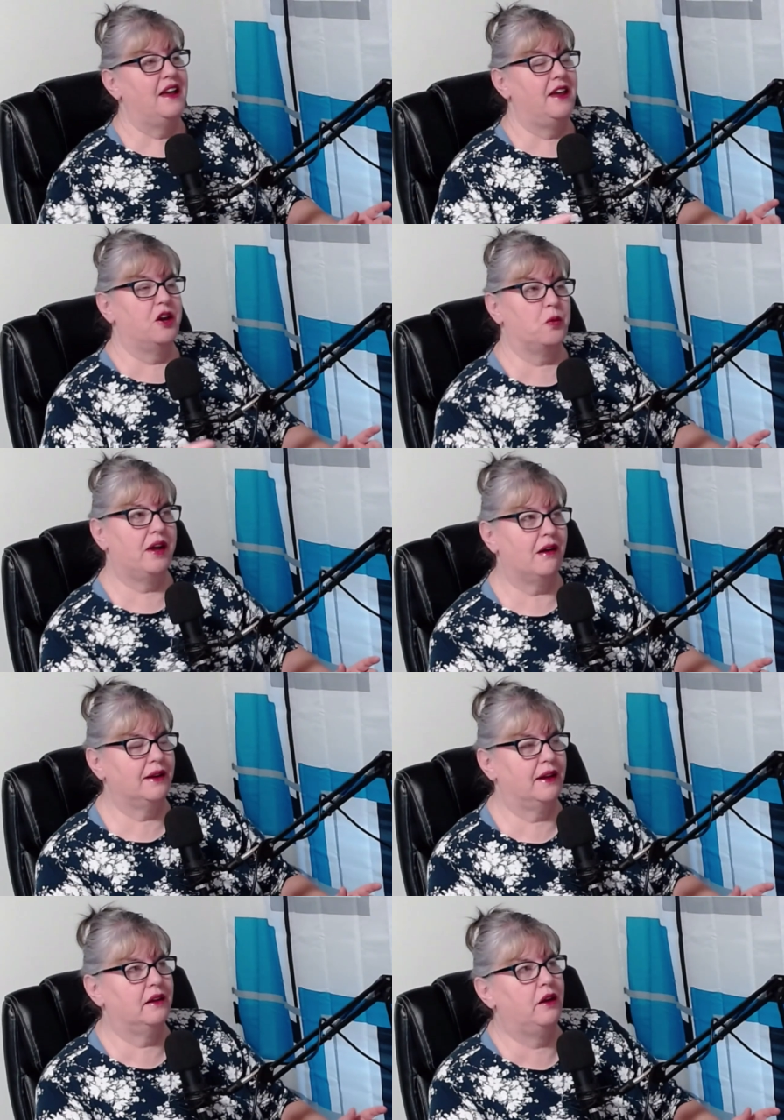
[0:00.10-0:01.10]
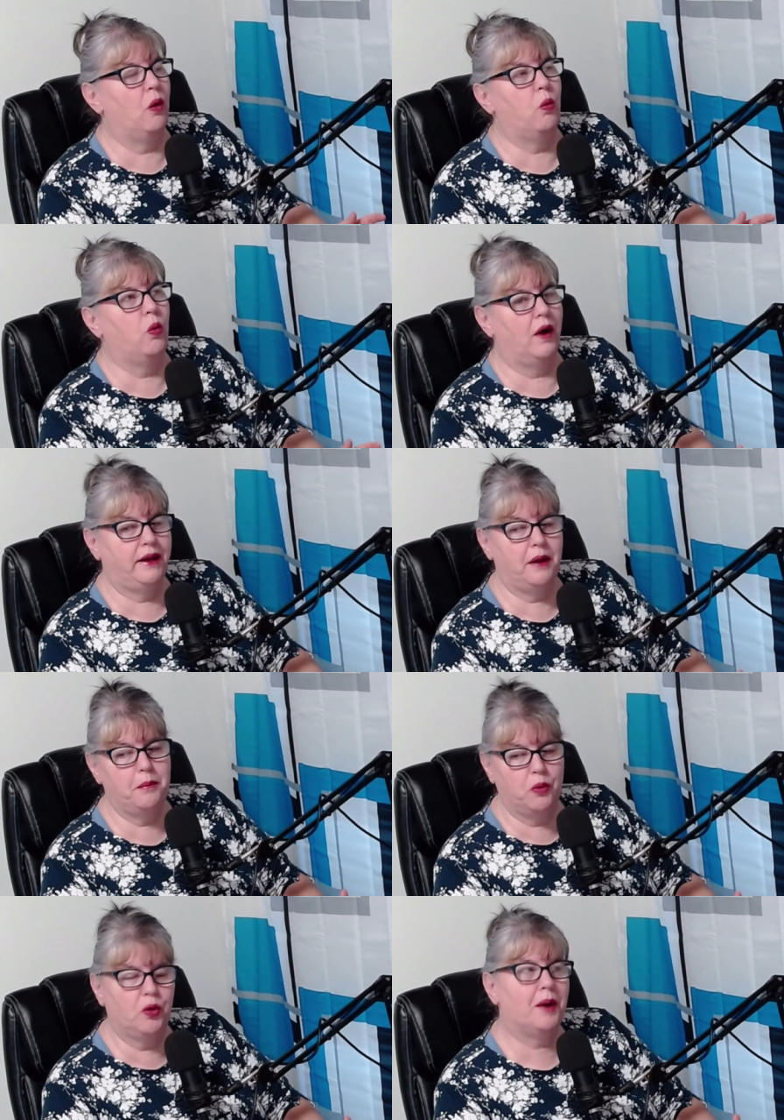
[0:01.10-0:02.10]
here we are again, one
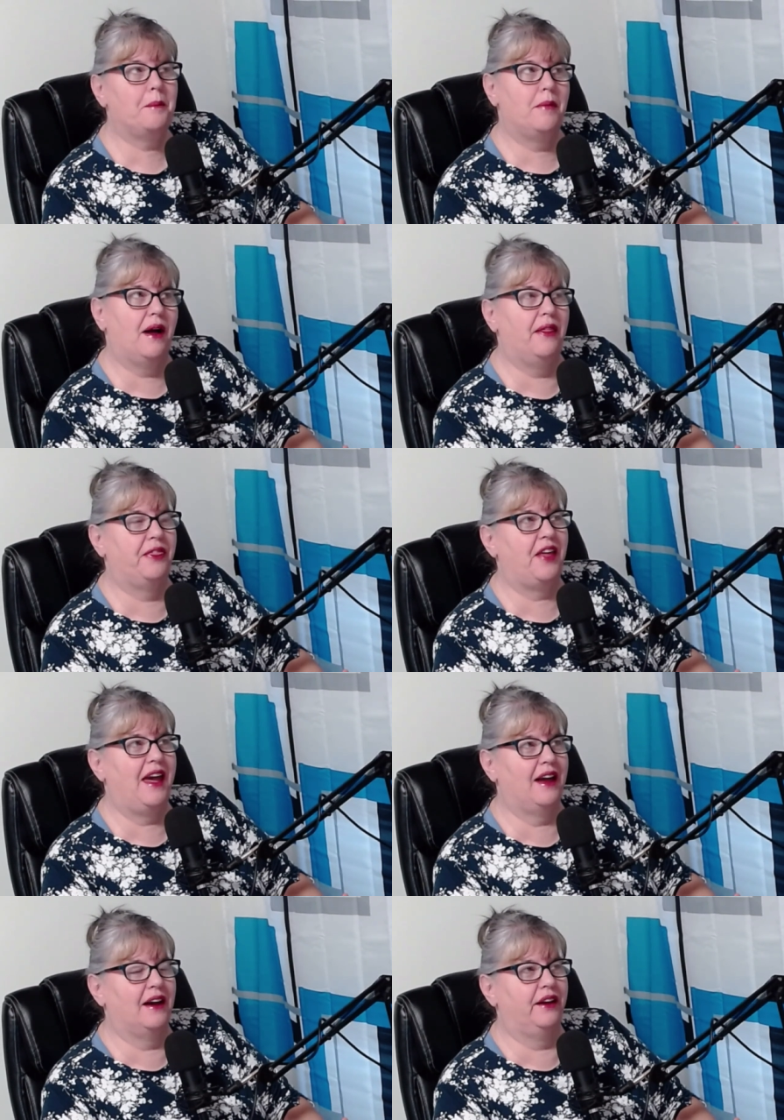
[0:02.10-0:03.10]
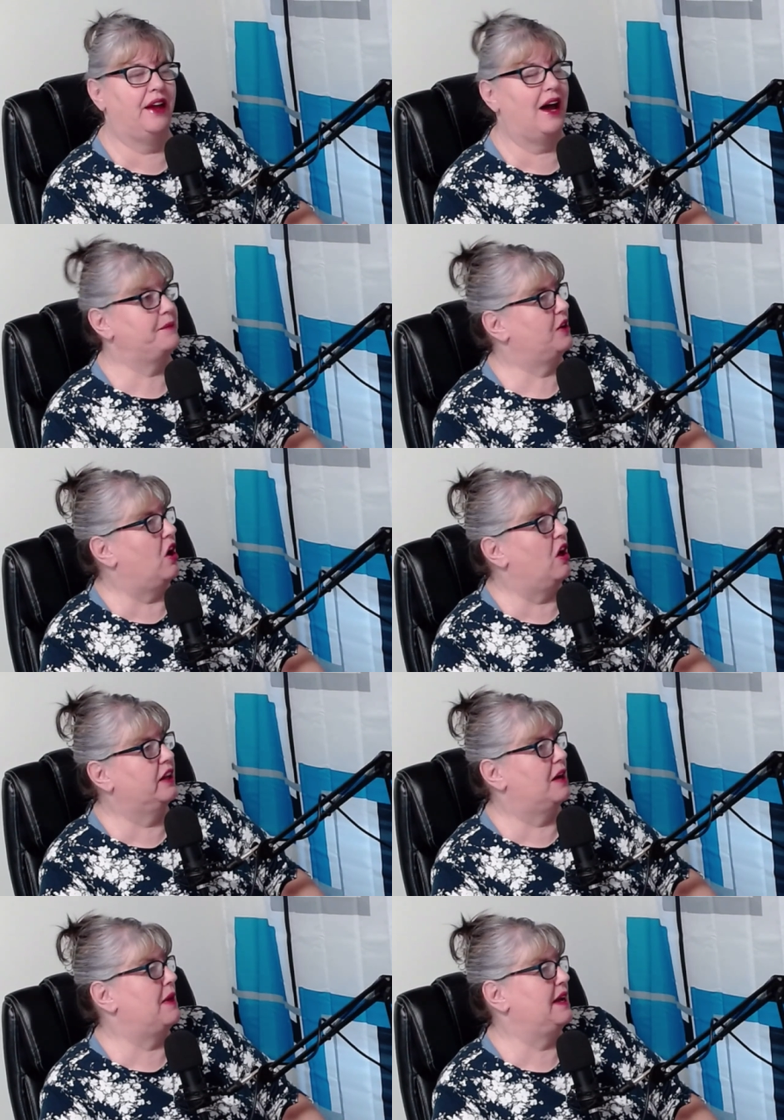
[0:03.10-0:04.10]
more month, and I'm calling
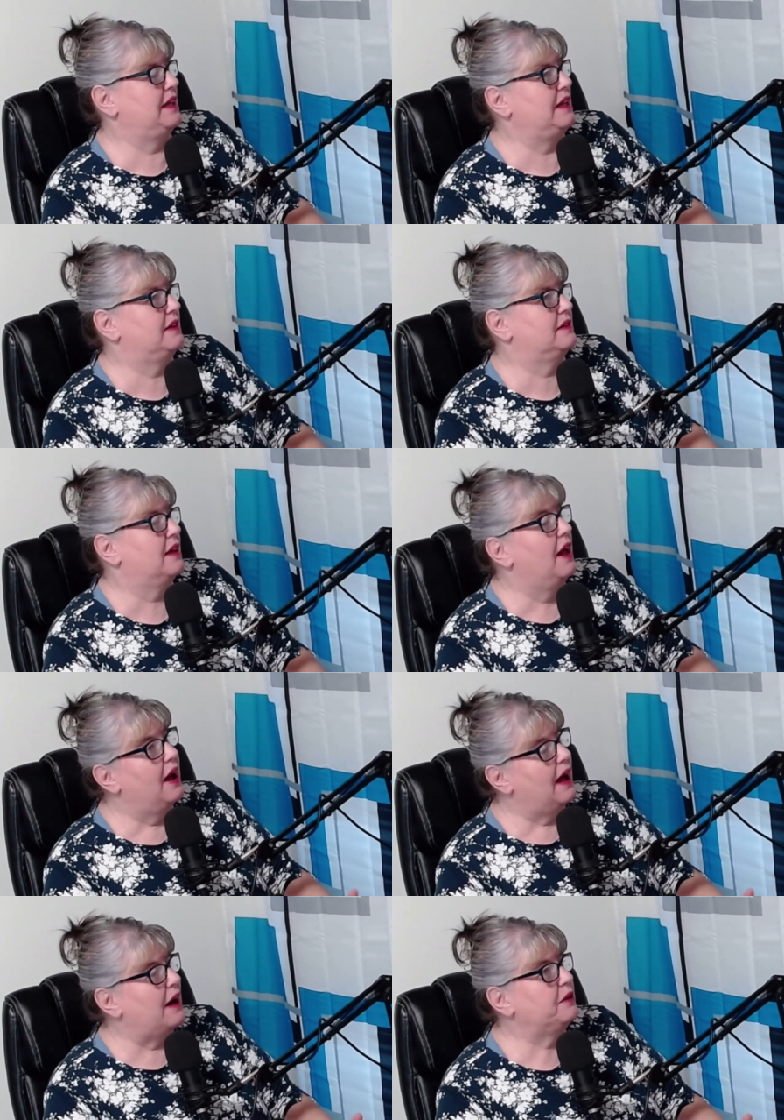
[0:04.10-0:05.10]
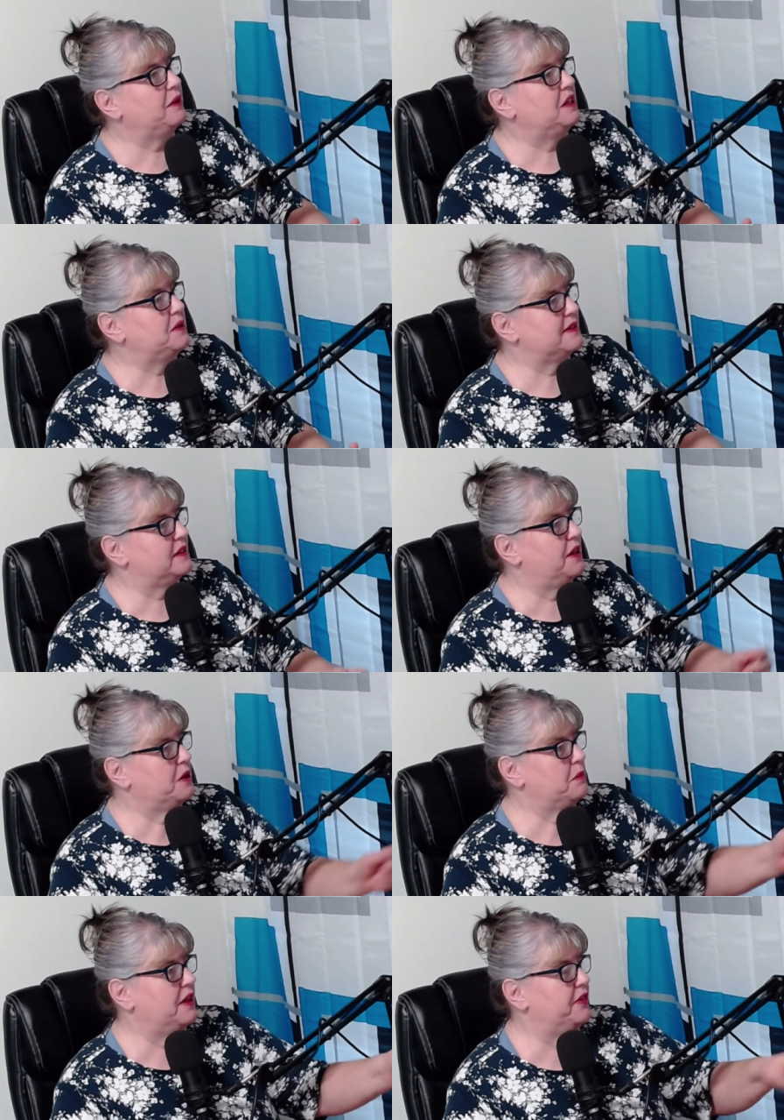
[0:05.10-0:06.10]
on my geeks. How do we know it's another
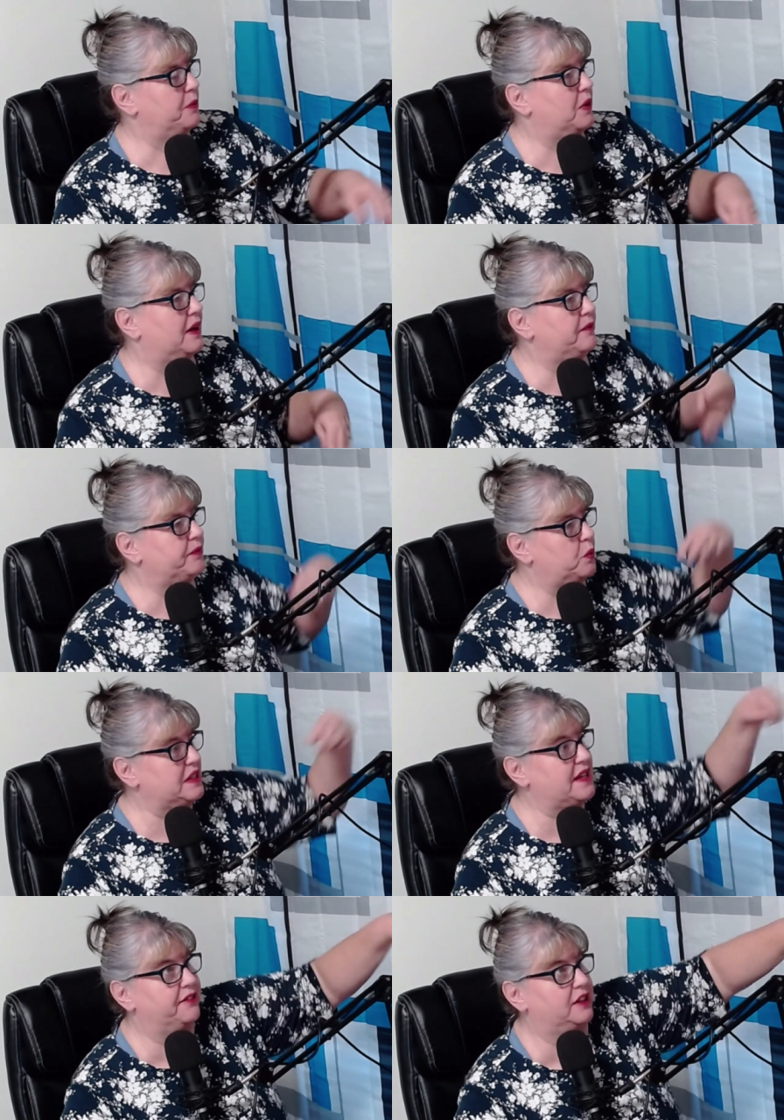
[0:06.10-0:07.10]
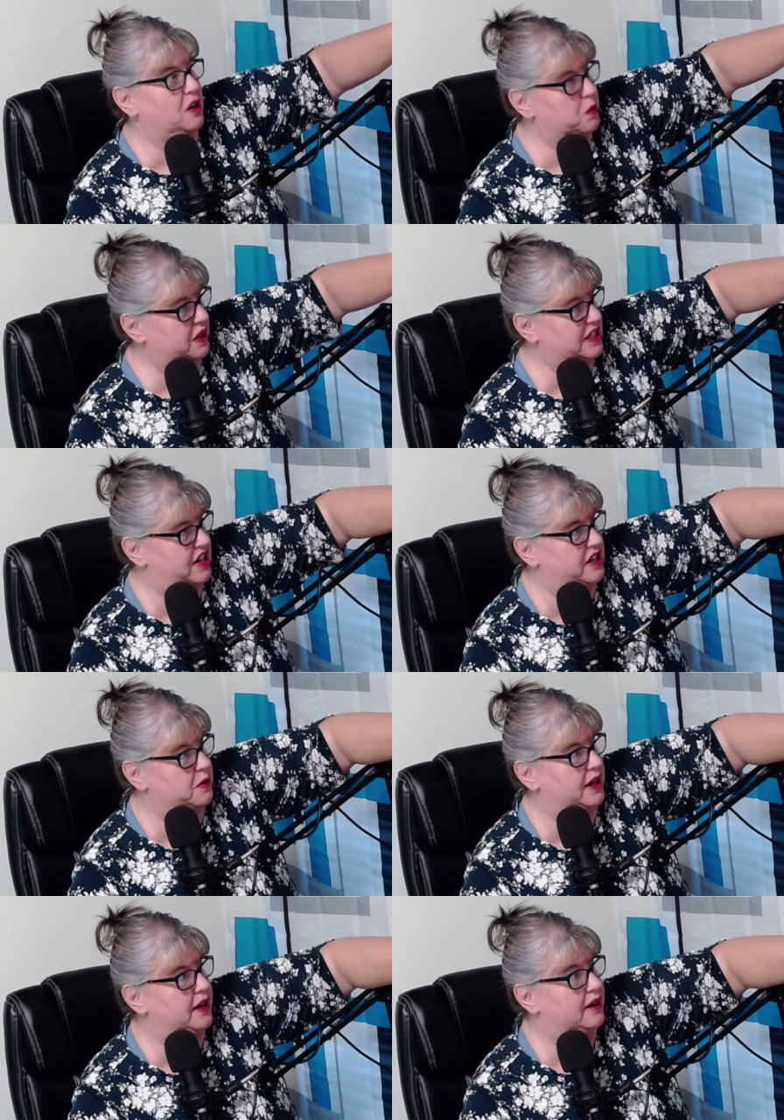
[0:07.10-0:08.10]
month? Well, we definitely know we're in
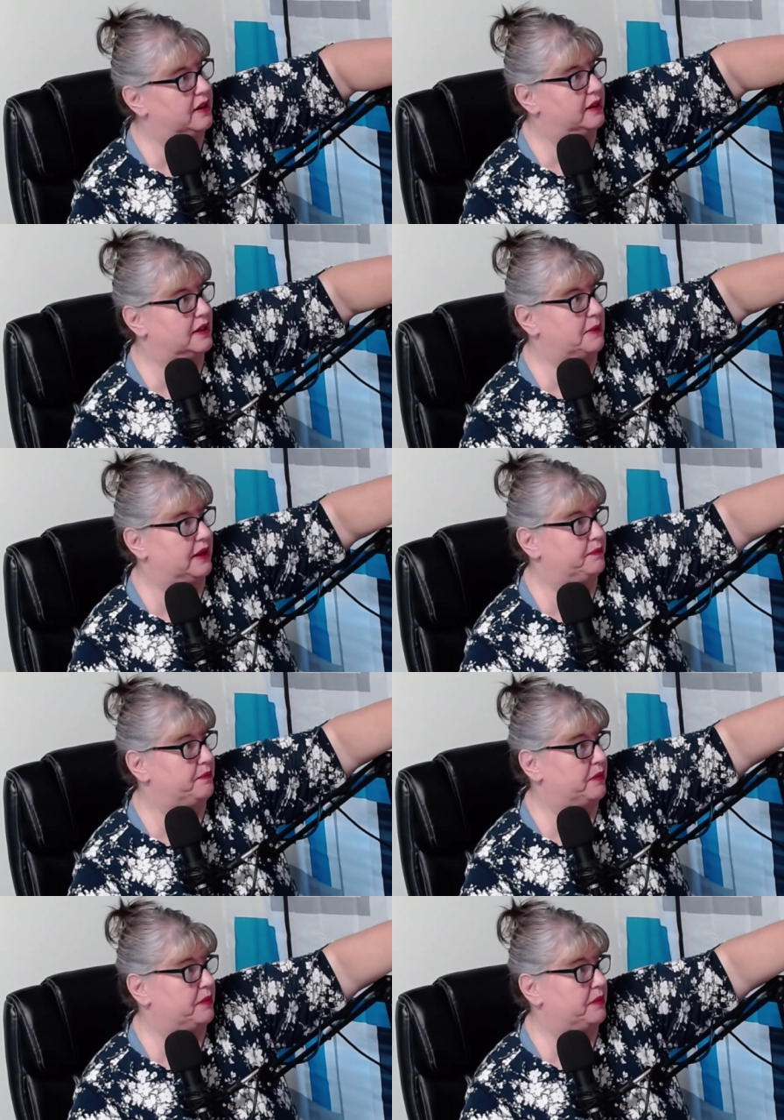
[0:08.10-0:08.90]
January because my